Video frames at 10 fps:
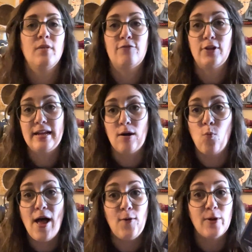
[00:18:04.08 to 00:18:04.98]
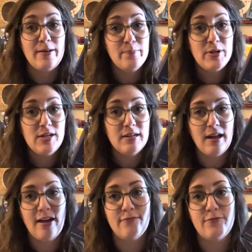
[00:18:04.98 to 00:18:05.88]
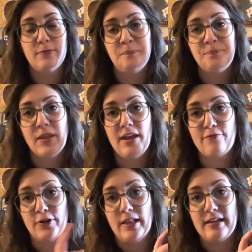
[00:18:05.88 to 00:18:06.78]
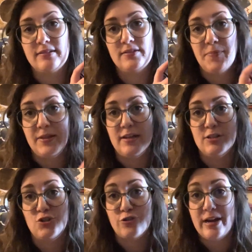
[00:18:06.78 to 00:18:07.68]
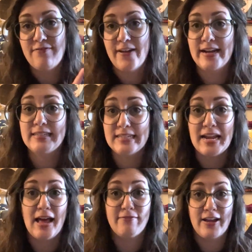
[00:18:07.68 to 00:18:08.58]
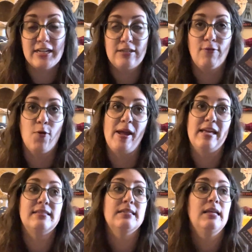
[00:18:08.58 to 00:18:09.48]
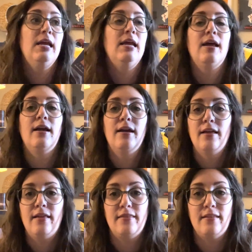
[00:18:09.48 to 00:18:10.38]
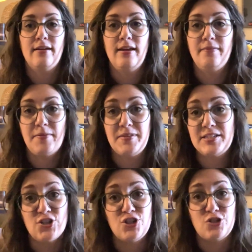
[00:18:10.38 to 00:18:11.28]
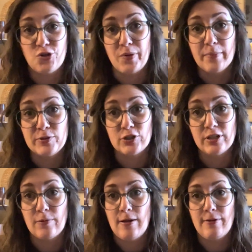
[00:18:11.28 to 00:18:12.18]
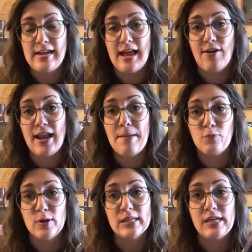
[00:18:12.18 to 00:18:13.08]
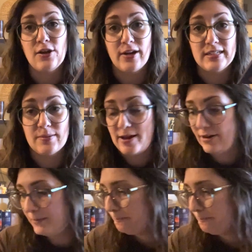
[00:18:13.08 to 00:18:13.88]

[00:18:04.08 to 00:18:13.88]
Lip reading: For like a well-written book, and for like something that is straight fantasy, not fantasy romance, this is just doing absurdly well right now, and I'm really curious about it.